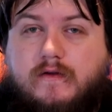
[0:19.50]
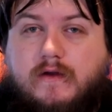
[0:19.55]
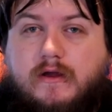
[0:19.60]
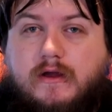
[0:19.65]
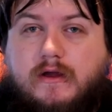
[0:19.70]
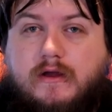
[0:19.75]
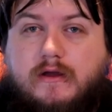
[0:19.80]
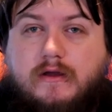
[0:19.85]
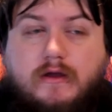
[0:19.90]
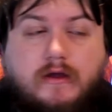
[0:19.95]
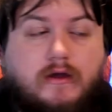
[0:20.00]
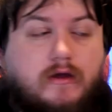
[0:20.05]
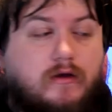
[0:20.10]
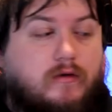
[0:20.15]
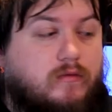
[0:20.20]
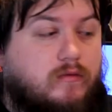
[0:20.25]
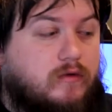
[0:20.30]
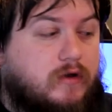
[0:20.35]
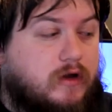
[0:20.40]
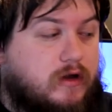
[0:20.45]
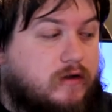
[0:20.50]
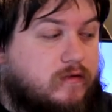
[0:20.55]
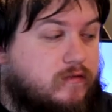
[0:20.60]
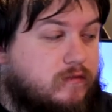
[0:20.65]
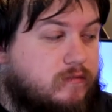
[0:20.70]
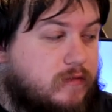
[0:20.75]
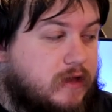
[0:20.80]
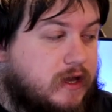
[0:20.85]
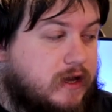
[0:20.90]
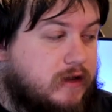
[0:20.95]
we'll go
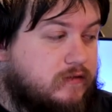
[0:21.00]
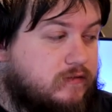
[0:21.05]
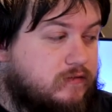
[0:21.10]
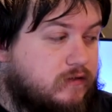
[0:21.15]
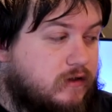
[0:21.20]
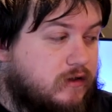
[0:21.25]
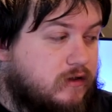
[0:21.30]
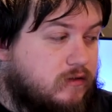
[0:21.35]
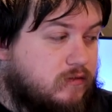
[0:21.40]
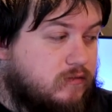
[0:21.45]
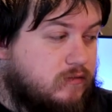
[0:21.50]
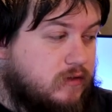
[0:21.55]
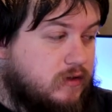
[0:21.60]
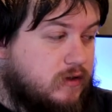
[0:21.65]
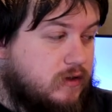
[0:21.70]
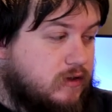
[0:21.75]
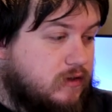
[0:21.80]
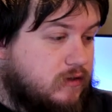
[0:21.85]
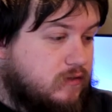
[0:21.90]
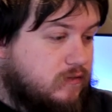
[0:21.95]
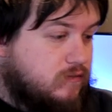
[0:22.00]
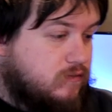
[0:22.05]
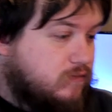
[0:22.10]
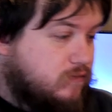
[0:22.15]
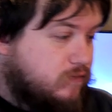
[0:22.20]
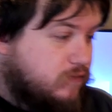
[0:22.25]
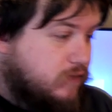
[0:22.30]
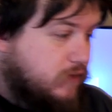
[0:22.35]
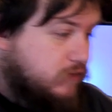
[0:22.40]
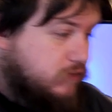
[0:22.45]
from there. So
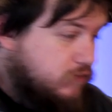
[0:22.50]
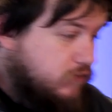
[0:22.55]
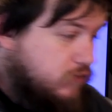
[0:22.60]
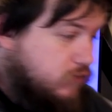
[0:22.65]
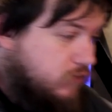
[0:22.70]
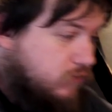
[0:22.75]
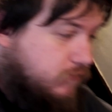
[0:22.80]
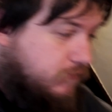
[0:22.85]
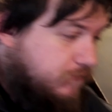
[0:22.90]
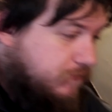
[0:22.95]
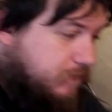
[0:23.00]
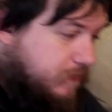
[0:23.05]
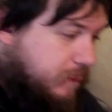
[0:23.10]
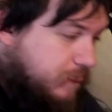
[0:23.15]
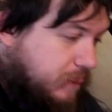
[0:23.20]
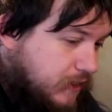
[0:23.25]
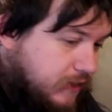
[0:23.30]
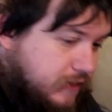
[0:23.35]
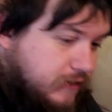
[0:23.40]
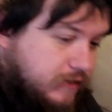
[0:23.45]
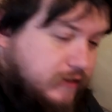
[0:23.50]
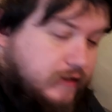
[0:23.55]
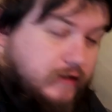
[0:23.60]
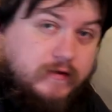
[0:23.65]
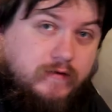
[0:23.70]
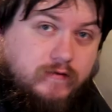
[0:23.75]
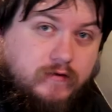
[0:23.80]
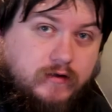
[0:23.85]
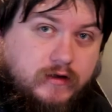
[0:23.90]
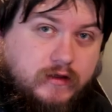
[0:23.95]
first of all, let's
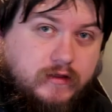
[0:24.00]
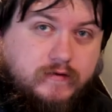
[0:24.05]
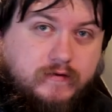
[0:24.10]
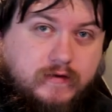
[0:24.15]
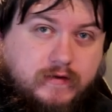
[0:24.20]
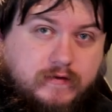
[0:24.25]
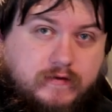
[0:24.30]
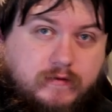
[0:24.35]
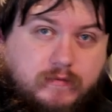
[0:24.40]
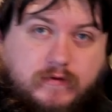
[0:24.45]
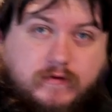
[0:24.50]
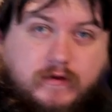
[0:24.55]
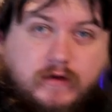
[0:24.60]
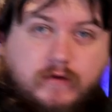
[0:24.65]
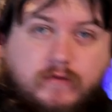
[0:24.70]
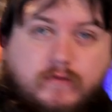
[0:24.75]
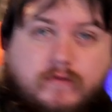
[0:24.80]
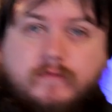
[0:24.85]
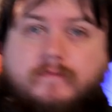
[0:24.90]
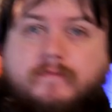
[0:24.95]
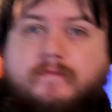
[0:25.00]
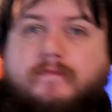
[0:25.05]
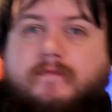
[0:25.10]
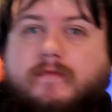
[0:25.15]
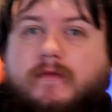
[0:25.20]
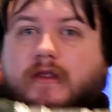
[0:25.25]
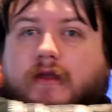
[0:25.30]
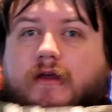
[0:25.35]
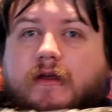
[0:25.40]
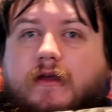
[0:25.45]
have a look at the setup itself.
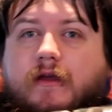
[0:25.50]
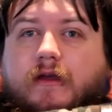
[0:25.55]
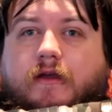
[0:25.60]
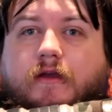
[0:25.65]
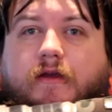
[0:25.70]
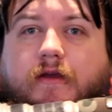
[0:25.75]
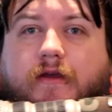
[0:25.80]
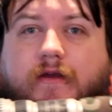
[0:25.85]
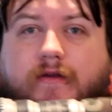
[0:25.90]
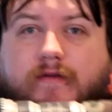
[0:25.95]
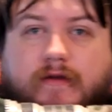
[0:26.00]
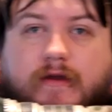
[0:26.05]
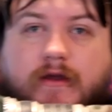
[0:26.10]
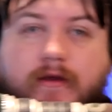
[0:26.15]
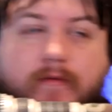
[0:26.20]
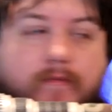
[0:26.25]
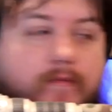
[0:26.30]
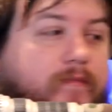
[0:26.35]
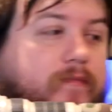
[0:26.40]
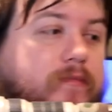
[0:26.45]
It's here.